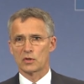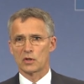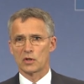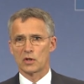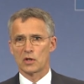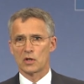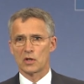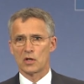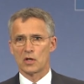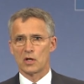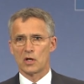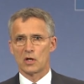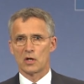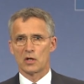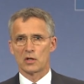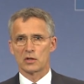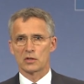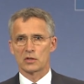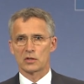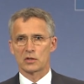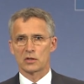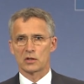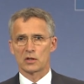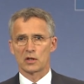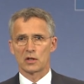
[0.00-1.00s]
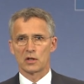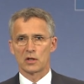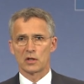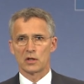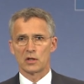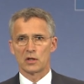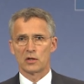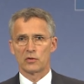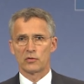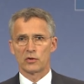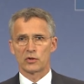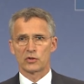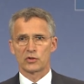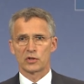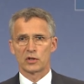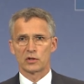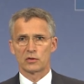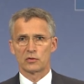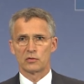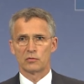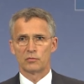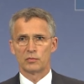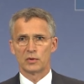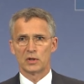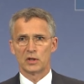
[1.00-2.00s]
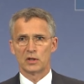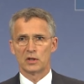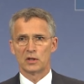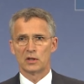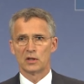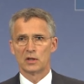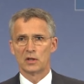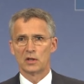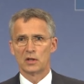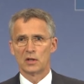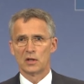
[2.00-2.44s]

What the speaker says: ask Russia to be